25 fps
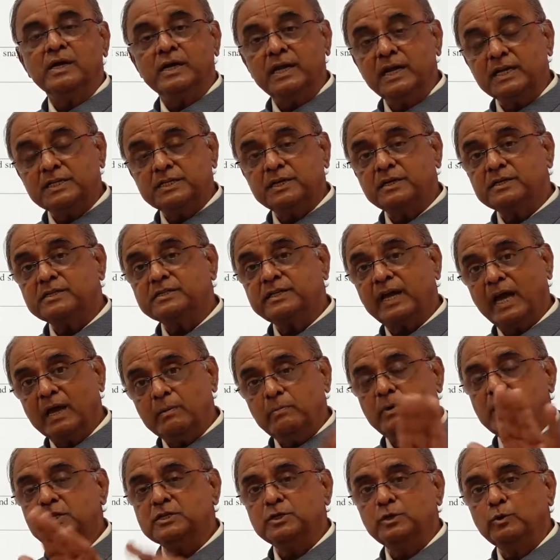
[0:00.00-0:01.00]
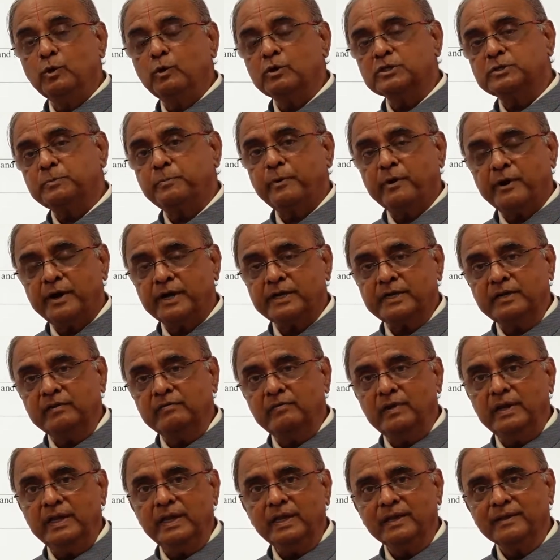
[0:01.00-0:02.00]
Teacher's time is used
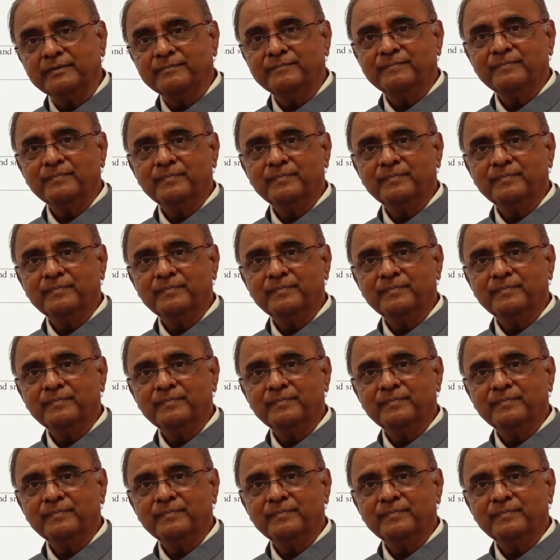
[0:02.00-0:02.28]
productively.